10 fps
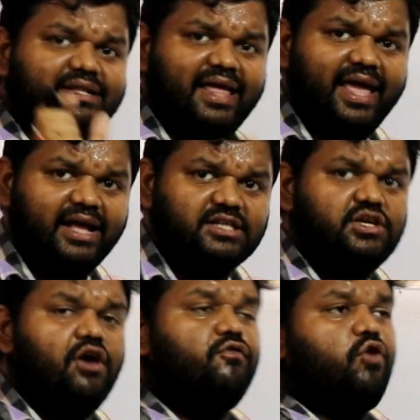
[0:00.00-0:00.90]

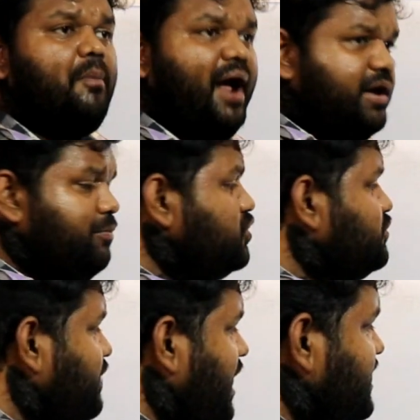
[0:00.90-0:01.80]
things from
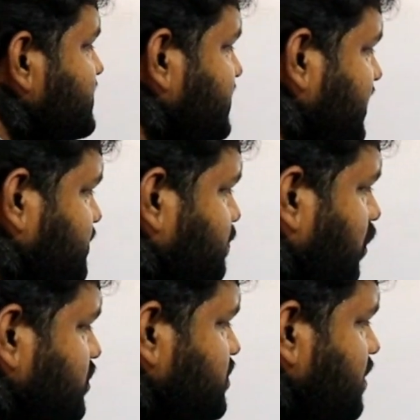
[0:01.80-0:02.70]
atmosphere is
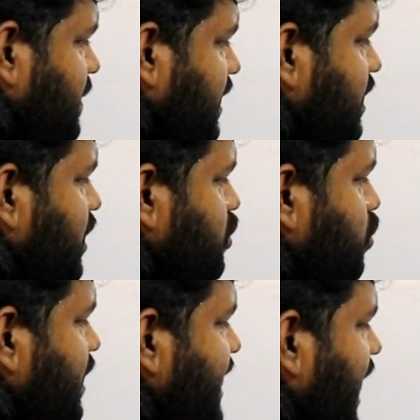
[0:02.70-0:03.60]
responsible
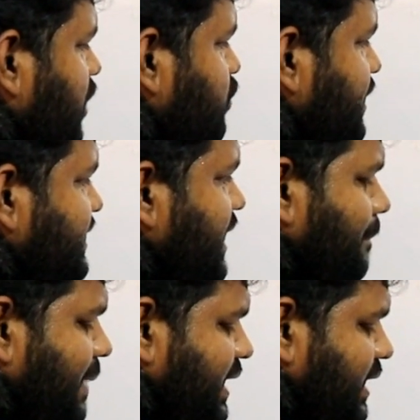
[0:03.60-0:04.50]
to react with the
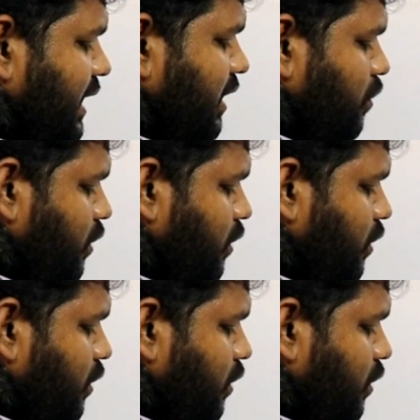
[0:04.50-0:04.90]
metal.